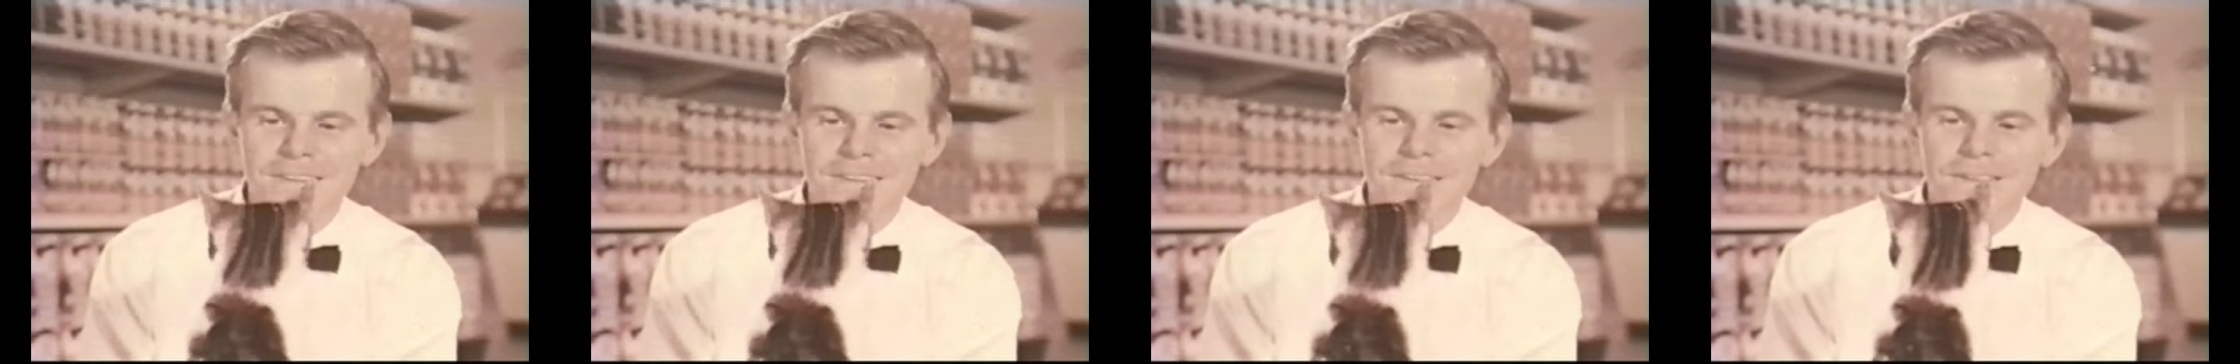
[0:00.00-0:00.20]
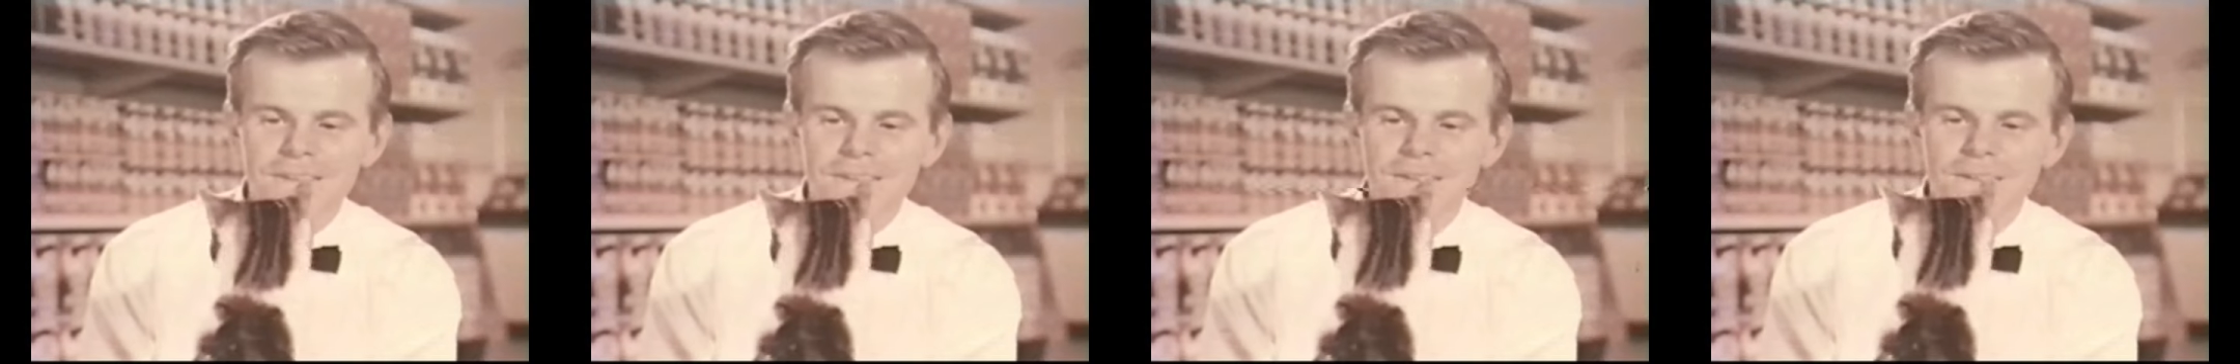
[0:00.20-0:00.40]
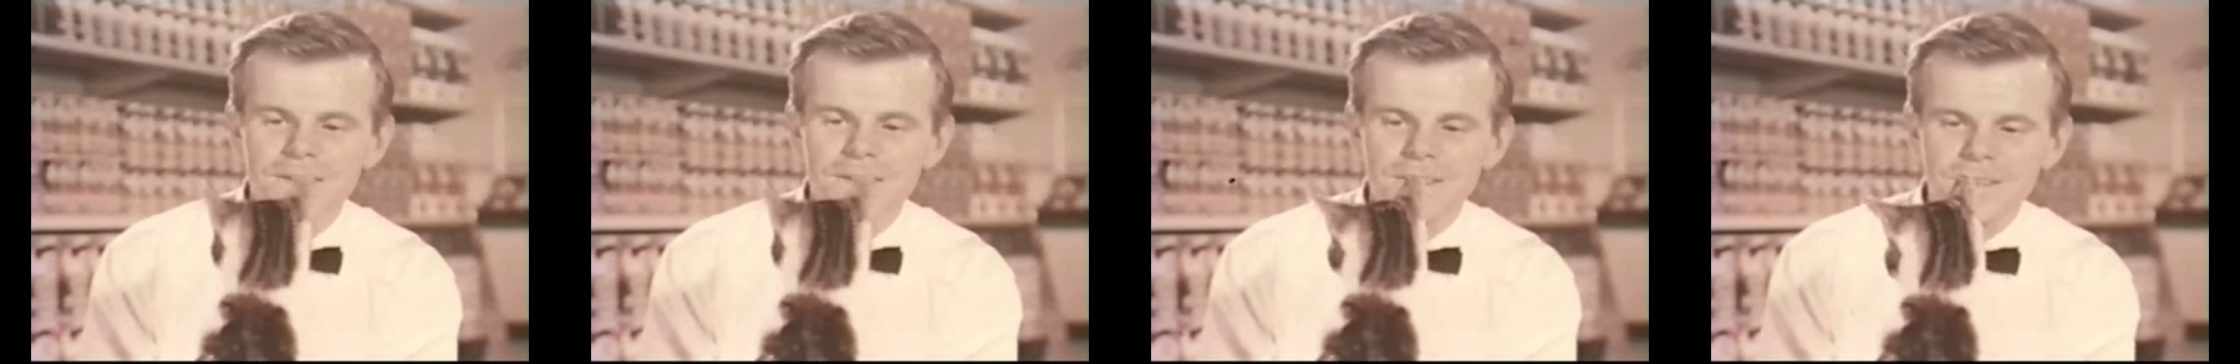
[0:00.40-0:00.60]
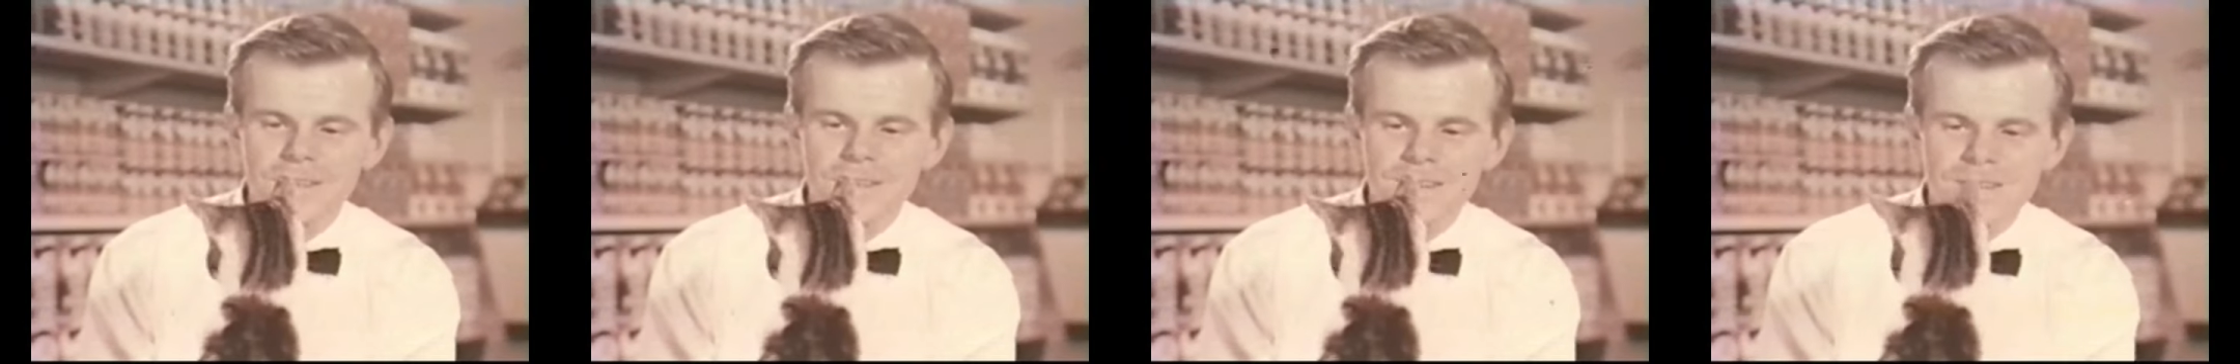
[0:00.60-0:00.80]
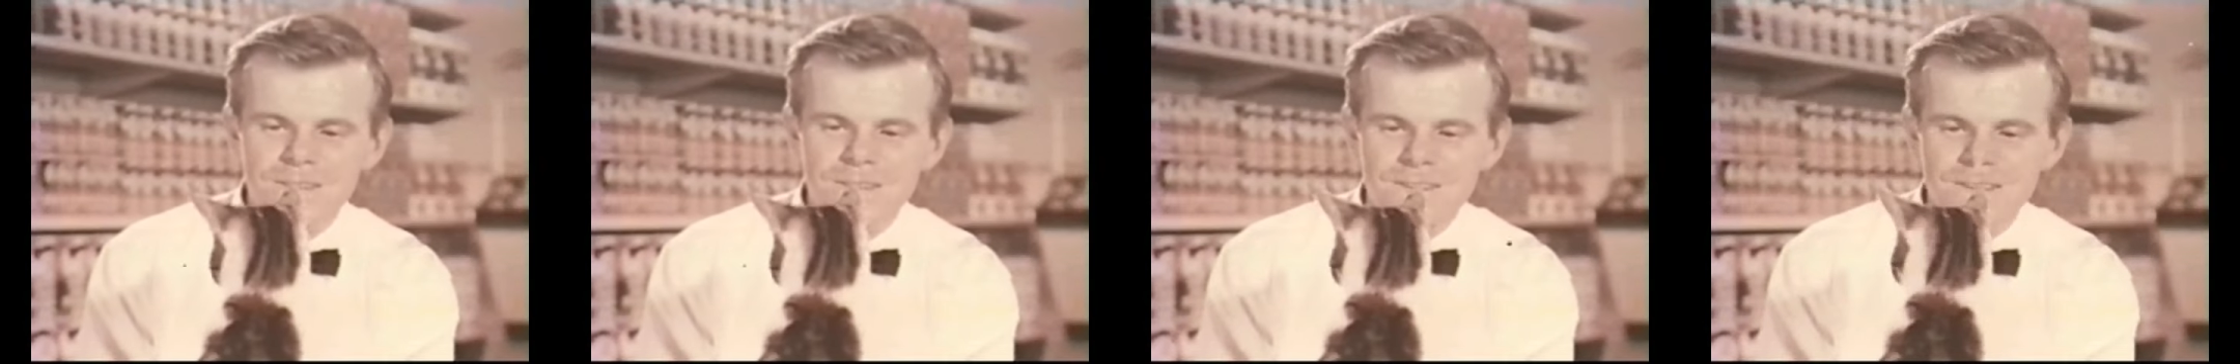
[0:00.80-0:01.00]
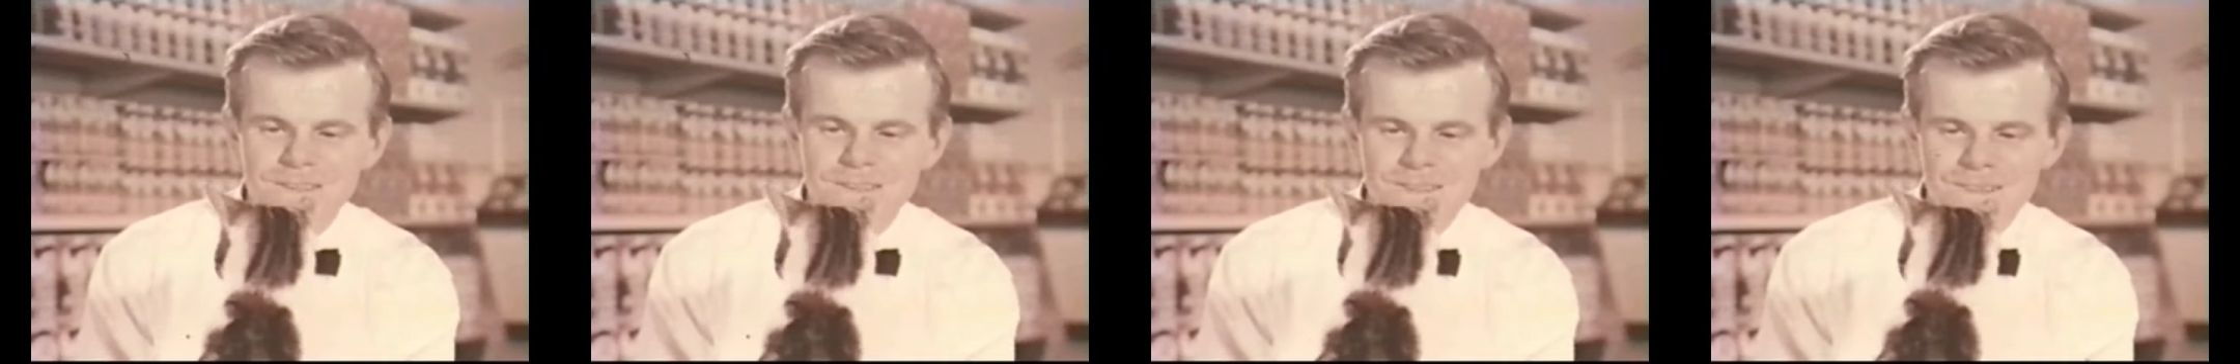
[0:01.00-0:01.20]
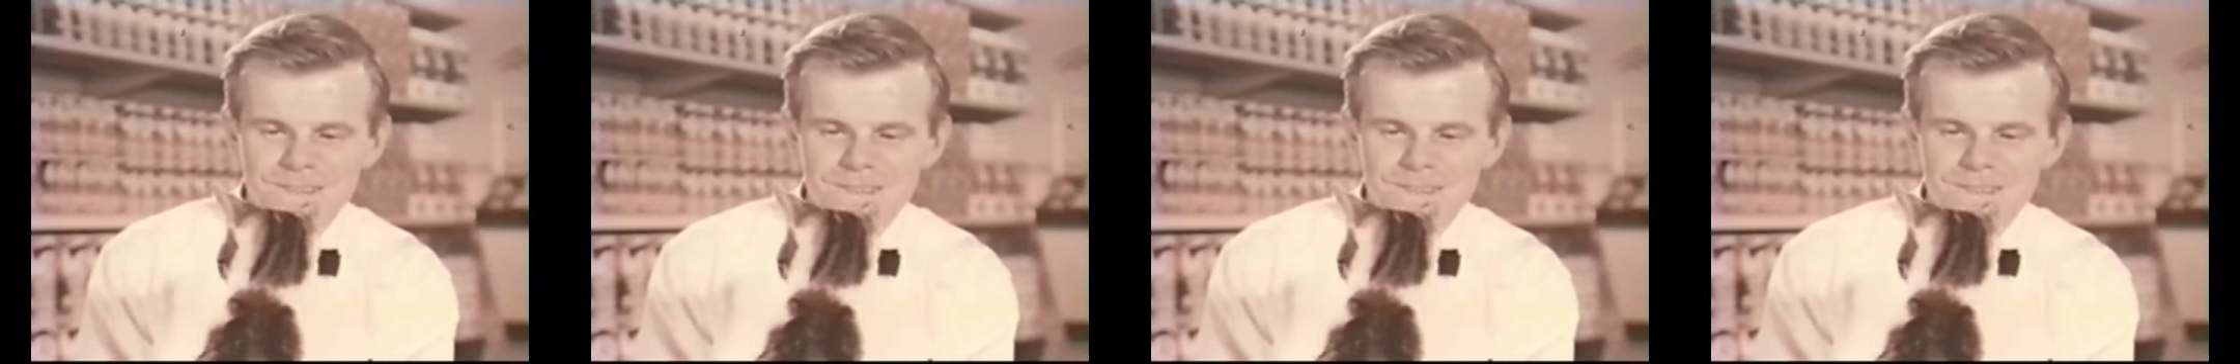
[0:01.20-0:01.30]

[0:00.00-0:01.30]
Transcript: That's what I've been looking